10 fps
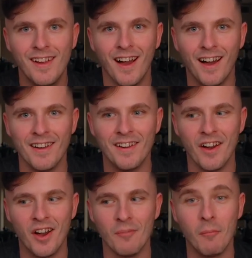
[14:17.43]
and
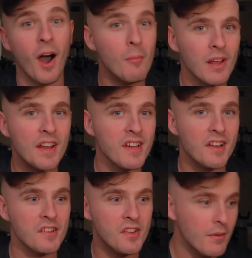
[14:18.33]
I'm playing
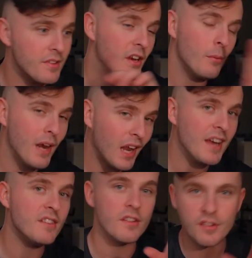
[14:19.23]
taxi service a little bit
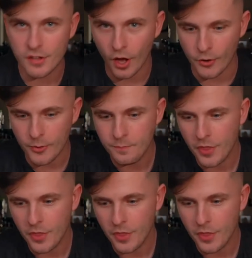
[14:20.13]
later, so